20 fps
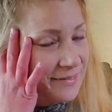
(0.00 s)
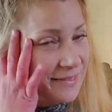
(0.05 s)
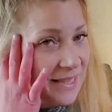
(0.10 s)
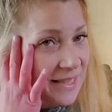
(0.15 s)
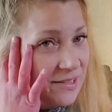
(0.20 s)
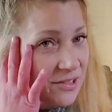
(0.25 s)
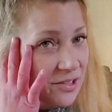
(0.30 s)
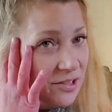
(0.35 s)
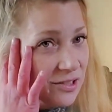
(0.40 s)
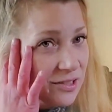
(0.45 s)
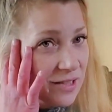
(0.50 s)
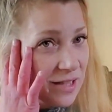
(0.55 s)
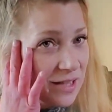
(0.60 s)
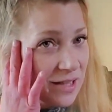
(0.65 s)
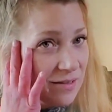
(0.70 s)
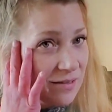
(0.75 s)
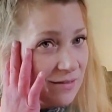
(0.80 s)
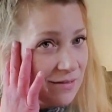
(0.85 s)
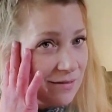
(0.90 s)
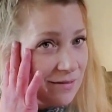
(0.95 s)
It's just
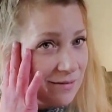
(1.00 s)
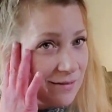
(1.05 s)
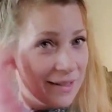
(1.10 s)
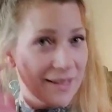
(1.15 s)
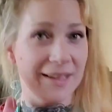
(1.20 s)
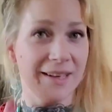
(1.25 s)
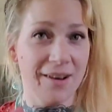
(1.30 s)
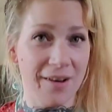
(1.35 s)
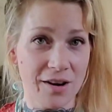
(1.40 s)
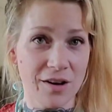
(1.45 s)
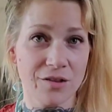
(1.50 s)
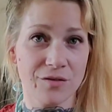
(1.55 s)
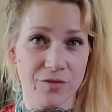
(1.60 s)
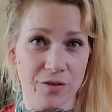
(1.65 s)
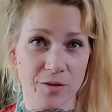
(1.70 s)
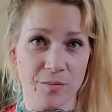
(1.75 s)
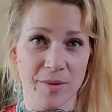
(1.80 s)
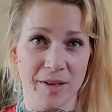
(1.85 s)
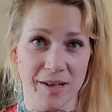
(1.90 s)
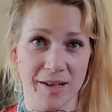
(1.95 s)
really hard
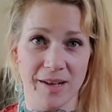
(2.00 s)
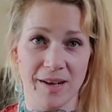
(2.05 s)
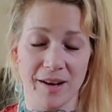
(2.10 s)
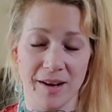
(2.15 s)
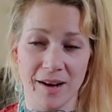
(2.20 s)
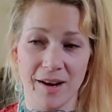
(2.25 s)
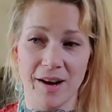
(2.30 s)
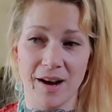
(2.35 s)
for me.